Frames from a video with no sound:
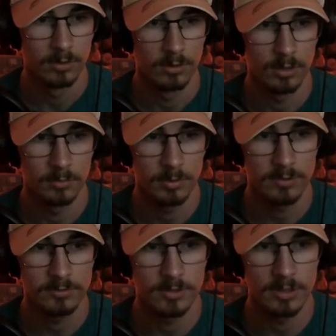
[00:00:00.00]
I'm
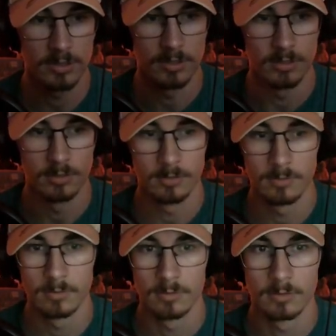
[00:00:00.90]
pressing E.
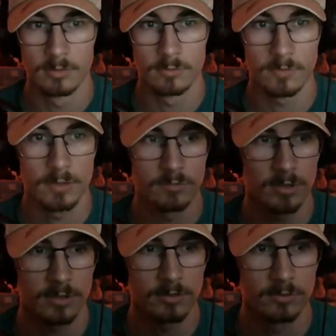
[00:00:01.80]
It's 5
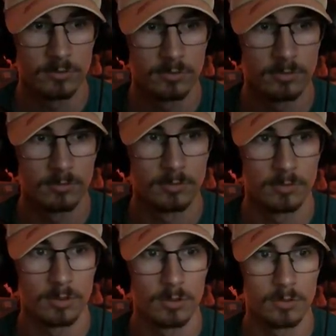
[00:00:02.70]
seconds.
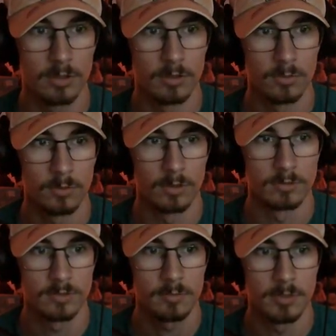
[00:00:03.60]
Okay, hold on.
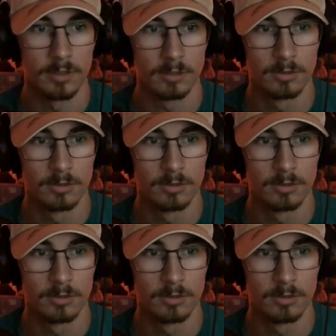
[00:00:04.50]
Step back.